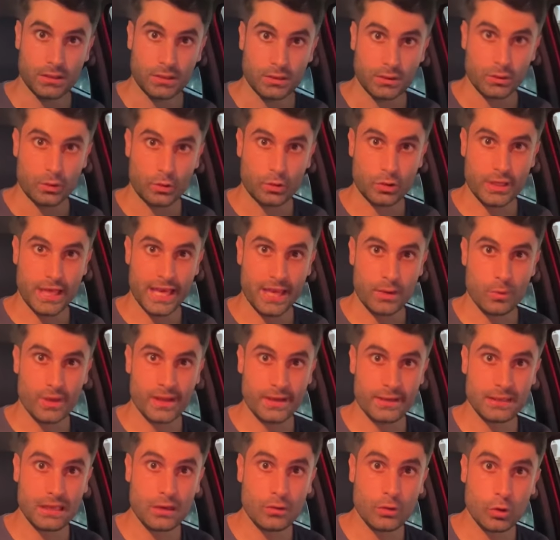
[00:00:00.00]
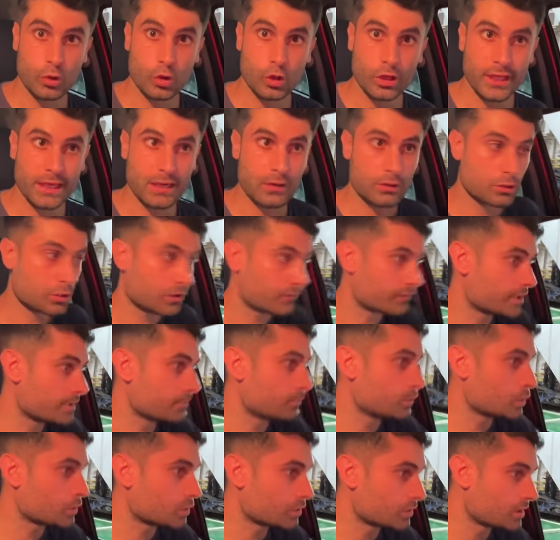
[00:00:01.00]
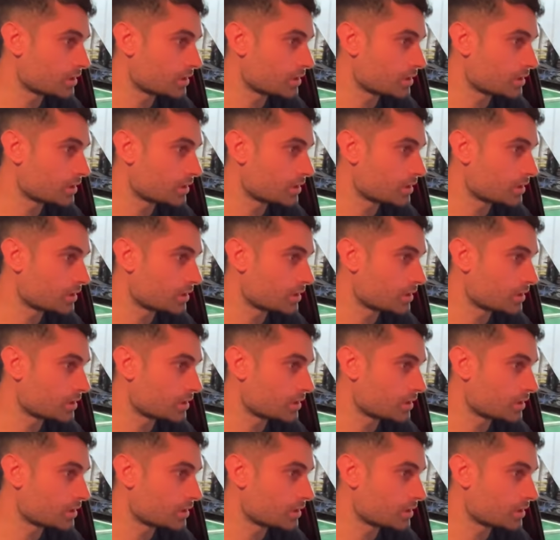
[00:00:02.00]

Okay, we are now going out of the boat.